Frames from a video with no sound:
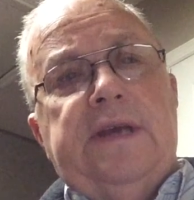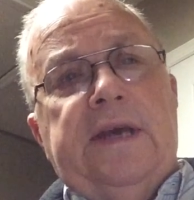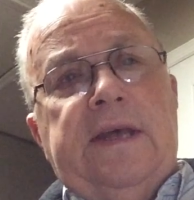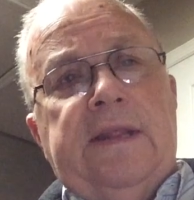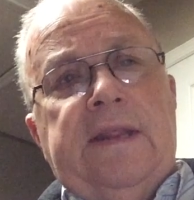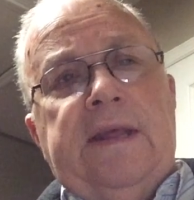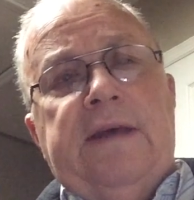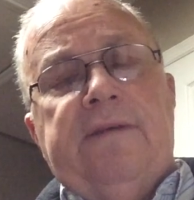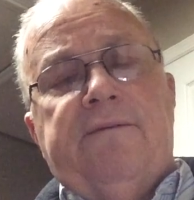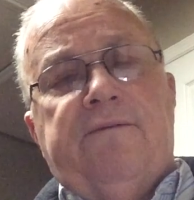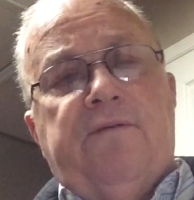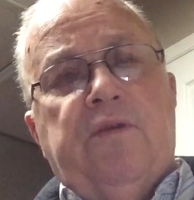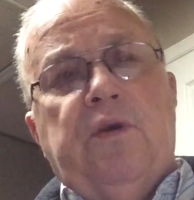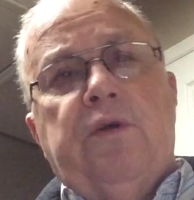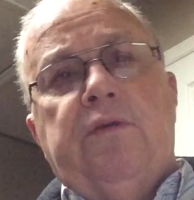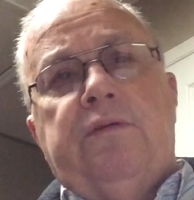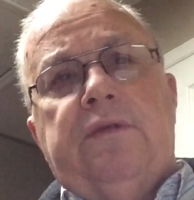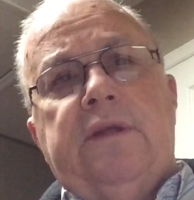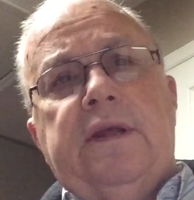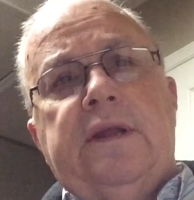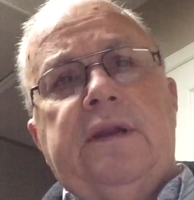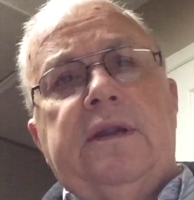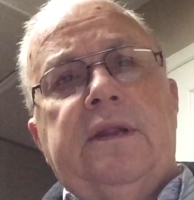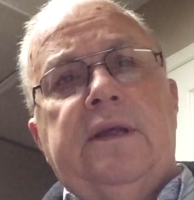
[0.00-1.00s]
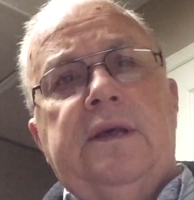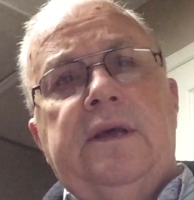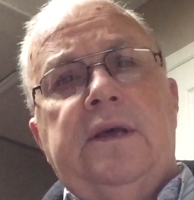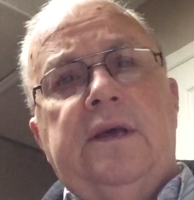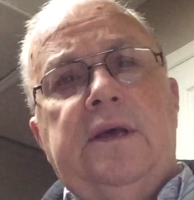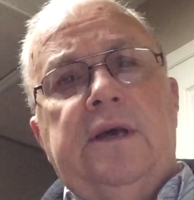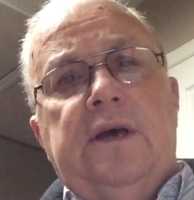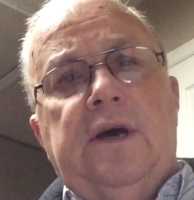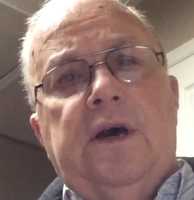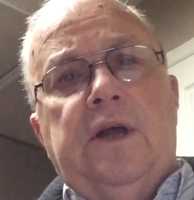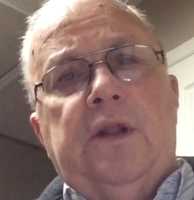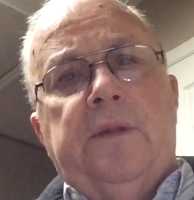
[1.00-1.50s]
can, that fruit that
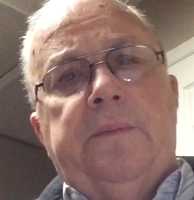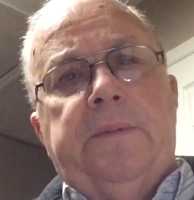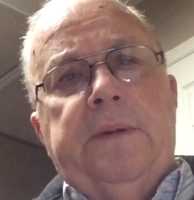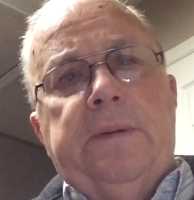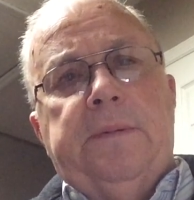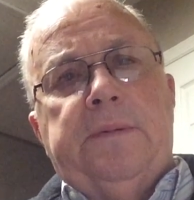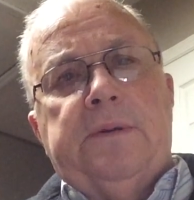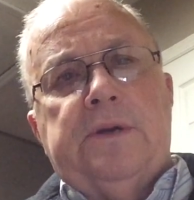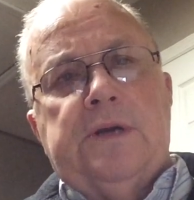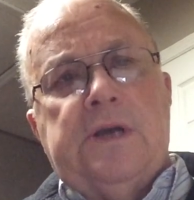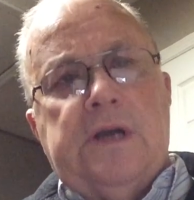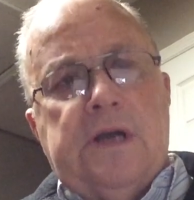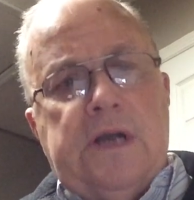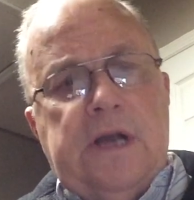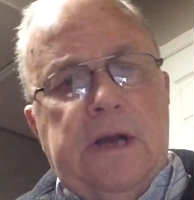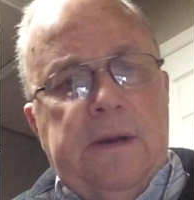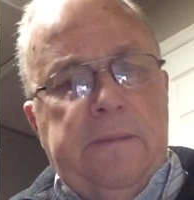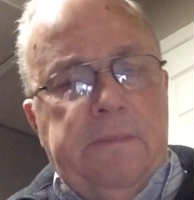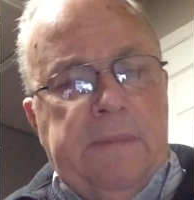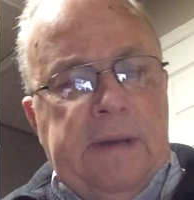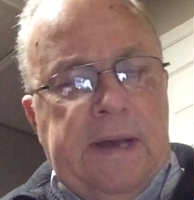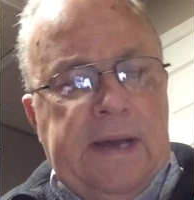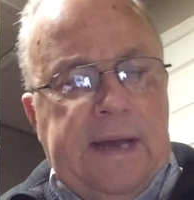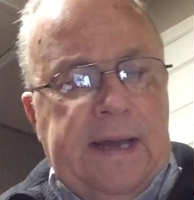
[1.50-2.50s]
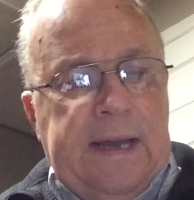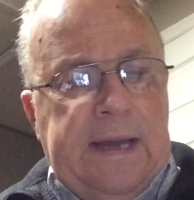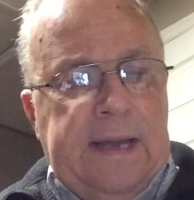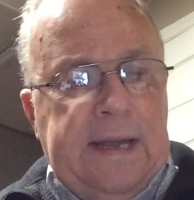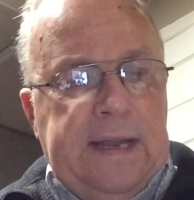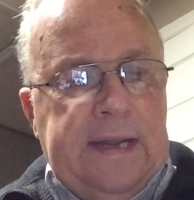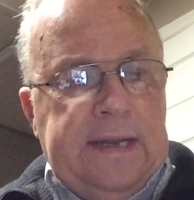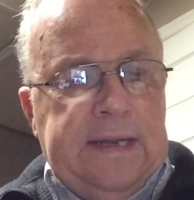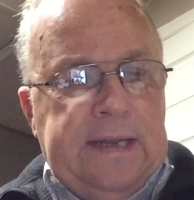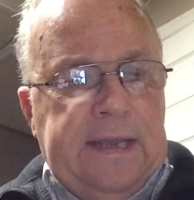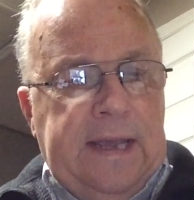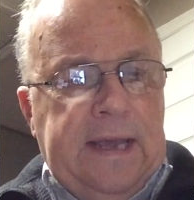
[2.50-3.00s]
other people could come by
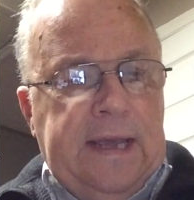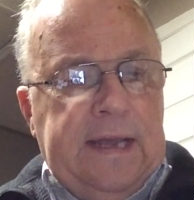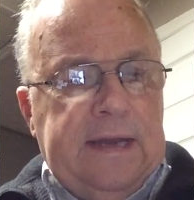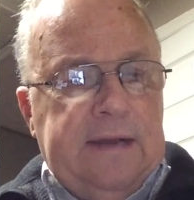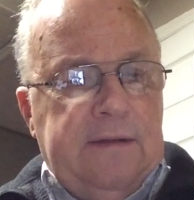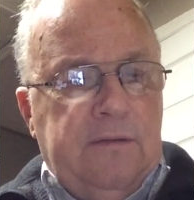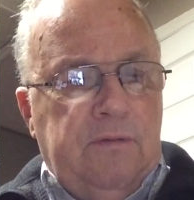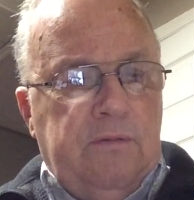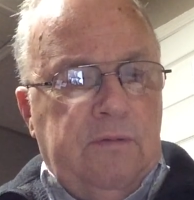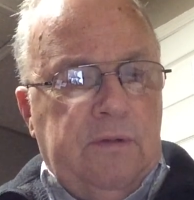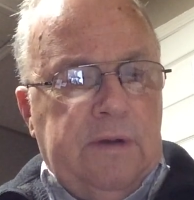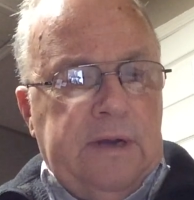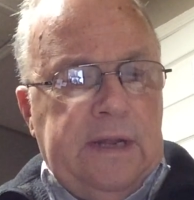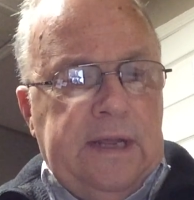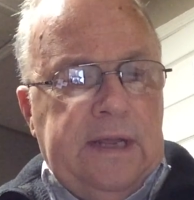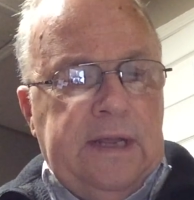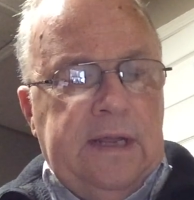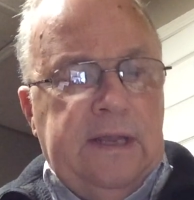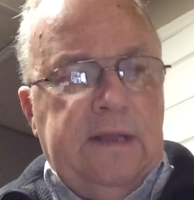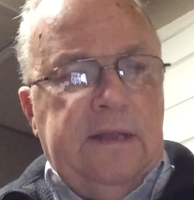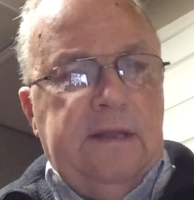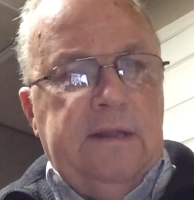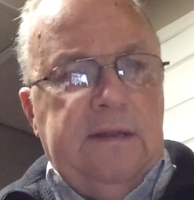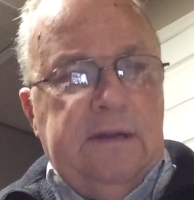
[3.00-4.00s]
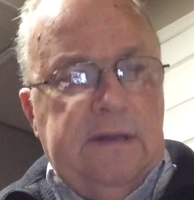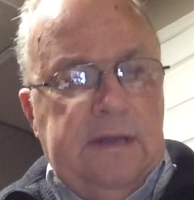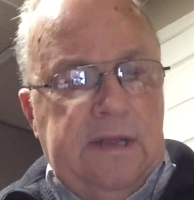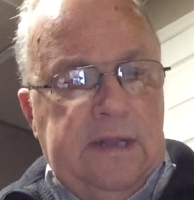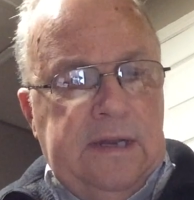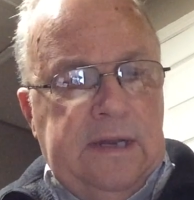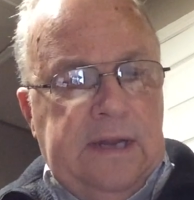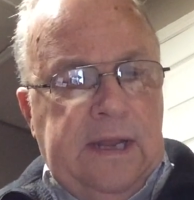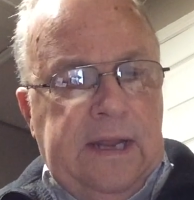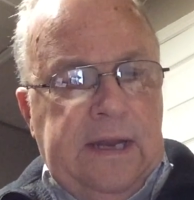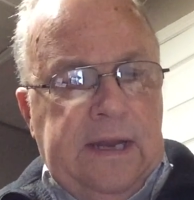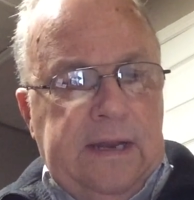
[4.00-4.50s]
and get when they
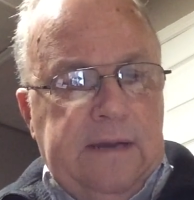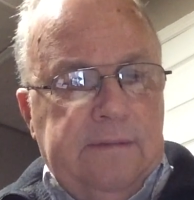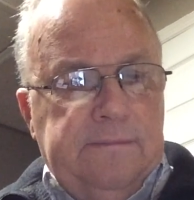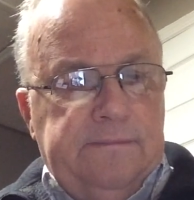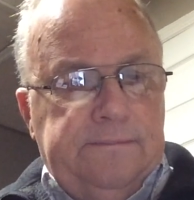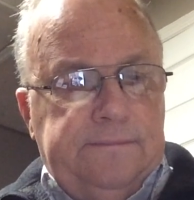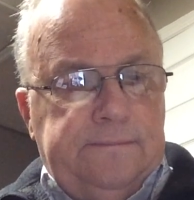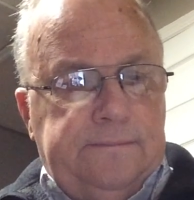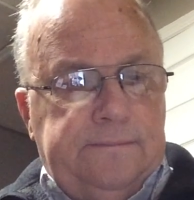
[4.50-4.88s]
need it.